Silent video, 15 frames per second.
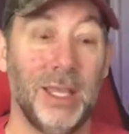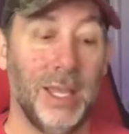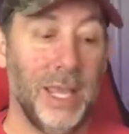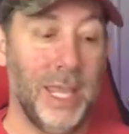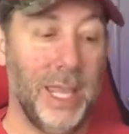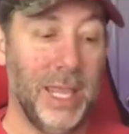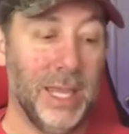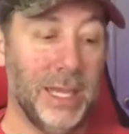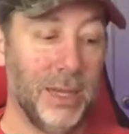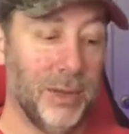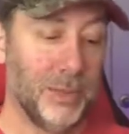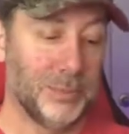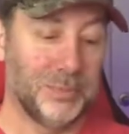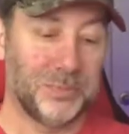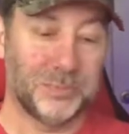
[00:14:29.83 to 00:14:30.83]
And
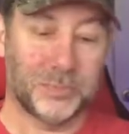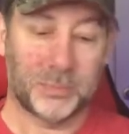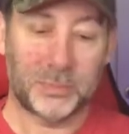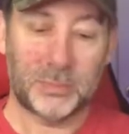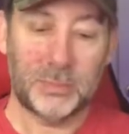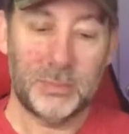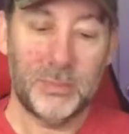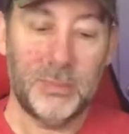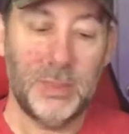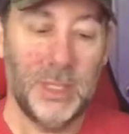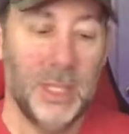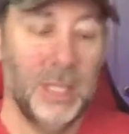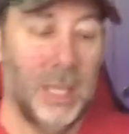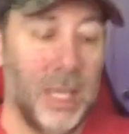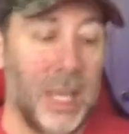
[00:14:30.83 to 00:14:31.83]

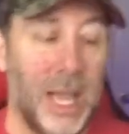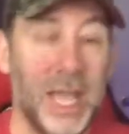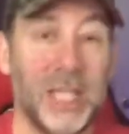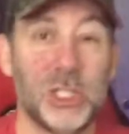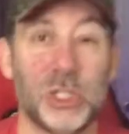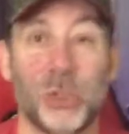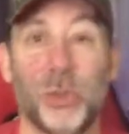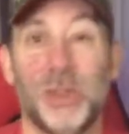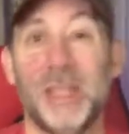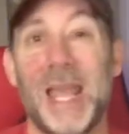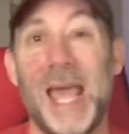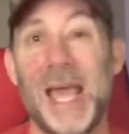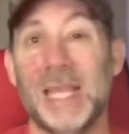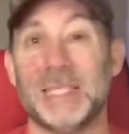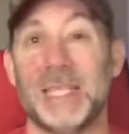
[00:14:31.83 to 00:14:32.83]
I had sold
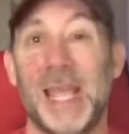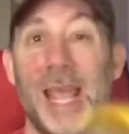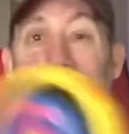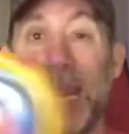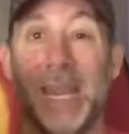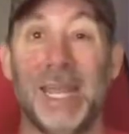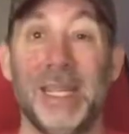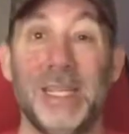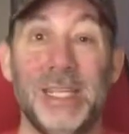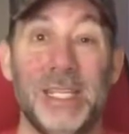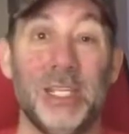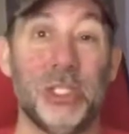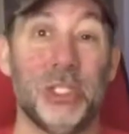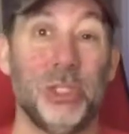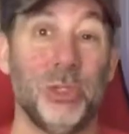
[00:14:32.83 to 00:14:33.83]
that and
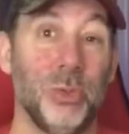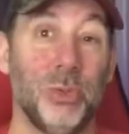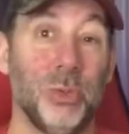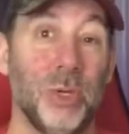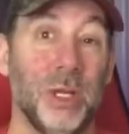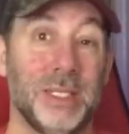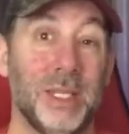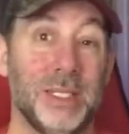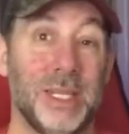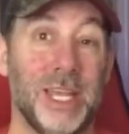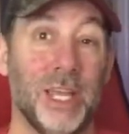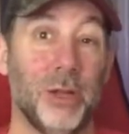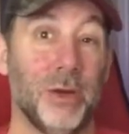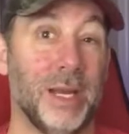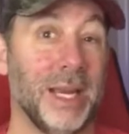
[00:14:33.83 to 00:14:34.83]
these 2
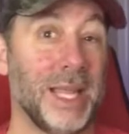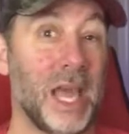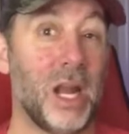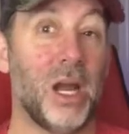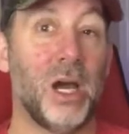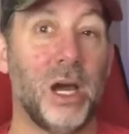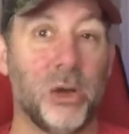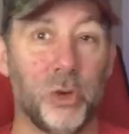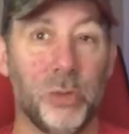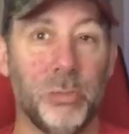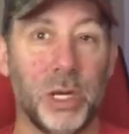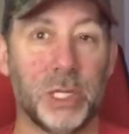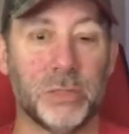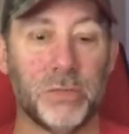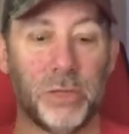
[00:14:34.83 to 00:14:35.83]
together and got 100
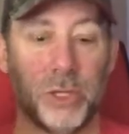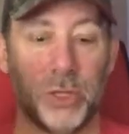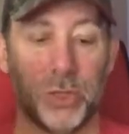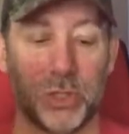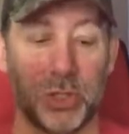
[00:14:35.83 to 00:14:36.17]
bucks for those.